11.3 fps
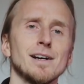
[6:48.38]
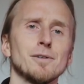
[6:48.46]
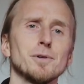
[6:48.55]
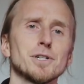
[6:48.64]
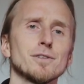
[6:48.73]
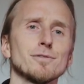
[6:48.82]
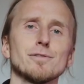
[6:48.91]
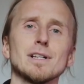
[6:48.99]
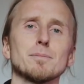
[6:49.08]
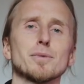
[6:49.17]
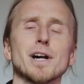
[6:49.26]
we shouldn't
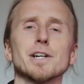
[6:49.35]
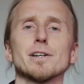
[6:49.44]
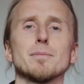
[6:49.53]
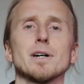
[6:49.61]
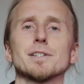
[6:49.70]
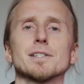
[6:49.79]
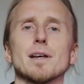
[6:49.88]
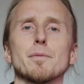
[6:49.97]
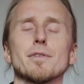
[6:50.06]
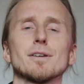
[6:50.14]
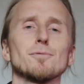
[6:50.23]
feel pressure about
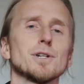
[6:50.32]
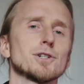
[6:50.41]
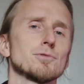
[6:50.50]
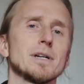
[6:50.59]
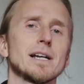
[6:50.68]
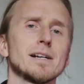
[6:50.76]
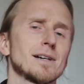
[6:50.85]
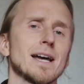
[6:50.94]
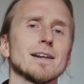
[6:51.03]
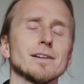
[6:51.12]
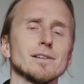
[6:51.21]
something which we
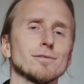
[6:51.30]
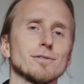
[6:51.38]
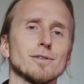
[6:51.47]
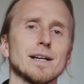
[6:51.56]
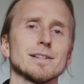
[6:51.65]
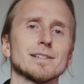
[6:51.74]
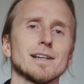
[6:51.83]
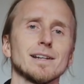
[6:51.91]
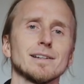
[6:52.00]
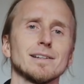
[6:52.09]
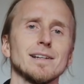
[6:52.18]
cannot influence.
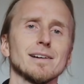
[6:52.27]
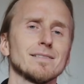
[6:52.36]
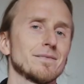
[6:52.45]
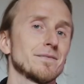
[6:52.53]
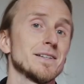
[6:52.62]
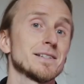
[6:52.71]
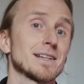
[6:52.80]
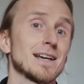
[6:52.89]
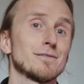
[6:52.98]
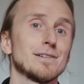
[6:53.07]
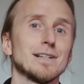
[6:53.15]
And yeah, this
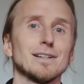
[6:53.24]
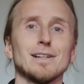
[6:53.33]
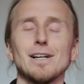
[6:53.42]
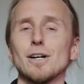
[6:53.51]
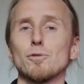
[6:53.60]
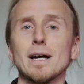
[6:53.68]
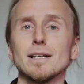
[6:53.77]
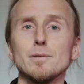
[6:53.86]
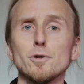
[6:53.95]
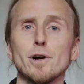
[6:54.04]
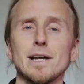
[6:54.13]
can feel quite
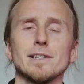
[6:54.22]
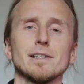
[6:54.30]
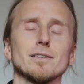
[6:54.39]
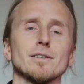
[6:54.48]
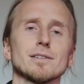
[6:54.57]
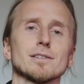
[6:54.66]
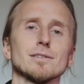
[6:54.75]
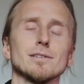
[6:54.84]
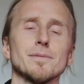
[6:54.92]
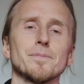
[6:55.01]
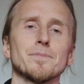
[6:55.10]
liberating
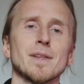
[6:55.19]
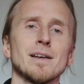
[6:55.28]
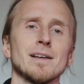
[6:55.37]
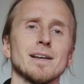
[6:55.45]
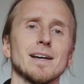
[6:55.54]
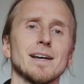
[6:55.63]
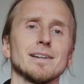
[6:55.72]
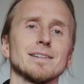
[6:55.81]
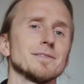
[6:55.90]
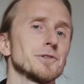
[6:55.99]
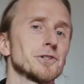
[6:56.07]
also. And
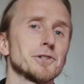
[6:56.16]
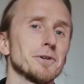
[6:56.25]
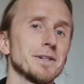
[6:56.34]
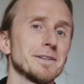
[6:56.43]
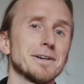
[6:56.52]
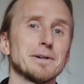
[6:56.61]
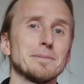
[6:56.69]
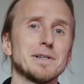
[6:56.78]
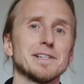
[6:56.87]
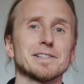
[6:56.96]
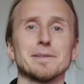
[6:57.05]
surely there will
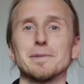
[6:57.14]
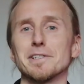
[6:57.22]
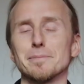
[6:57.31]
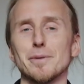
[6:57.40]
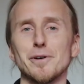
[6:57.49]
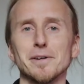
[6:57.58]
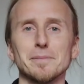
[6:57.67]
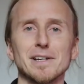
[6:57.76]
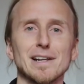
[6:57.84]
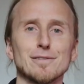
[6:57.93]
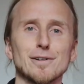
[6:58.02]
be some
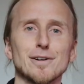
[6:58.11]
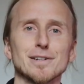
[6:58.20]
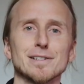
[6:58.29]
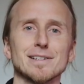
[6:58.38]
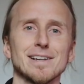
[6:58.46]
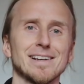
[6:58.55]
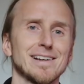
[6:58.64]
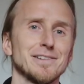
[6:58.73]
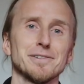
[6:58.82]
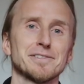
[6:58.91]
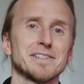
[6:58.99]
disappointment at first.
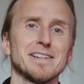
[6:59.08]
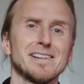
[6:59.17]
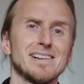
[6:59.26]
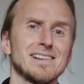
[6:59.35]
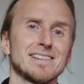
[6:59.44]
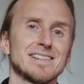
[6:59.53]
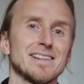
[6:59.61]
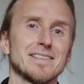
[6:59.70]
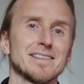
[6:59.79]
You've seen